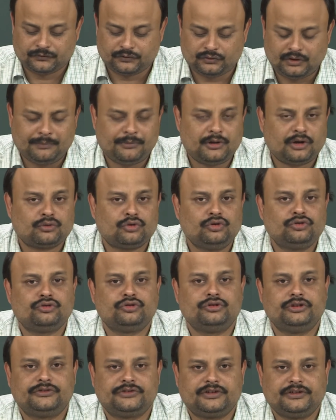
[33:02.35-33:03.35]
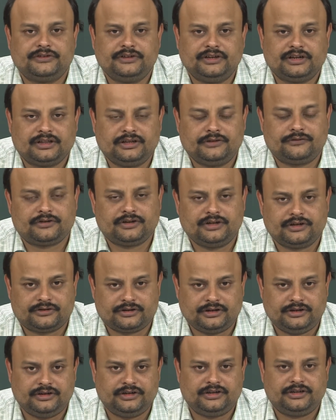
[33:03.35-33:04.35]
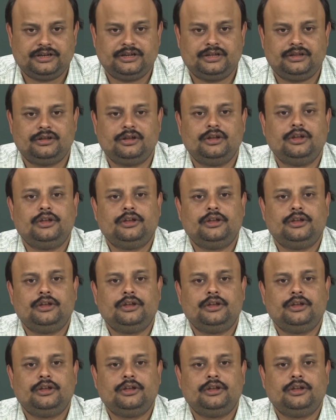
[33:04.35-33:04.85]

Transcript: So, I am not going to discuss airlift reactor in detail.